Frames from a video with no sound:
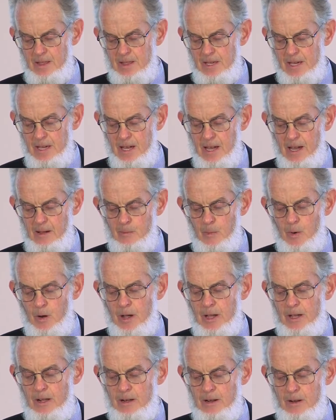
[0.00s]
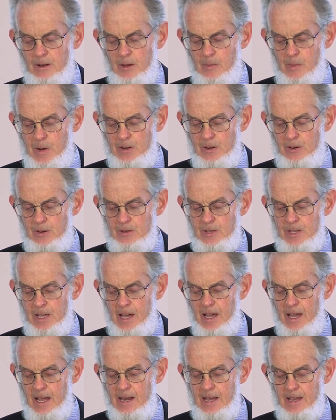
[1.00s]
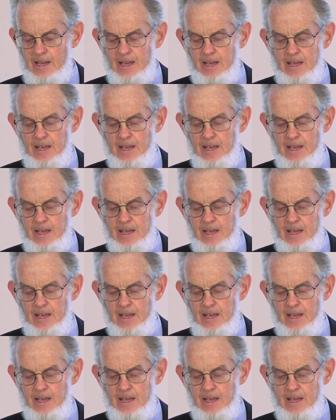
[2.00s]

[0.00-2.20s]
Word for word: the uh, my Climate Crusade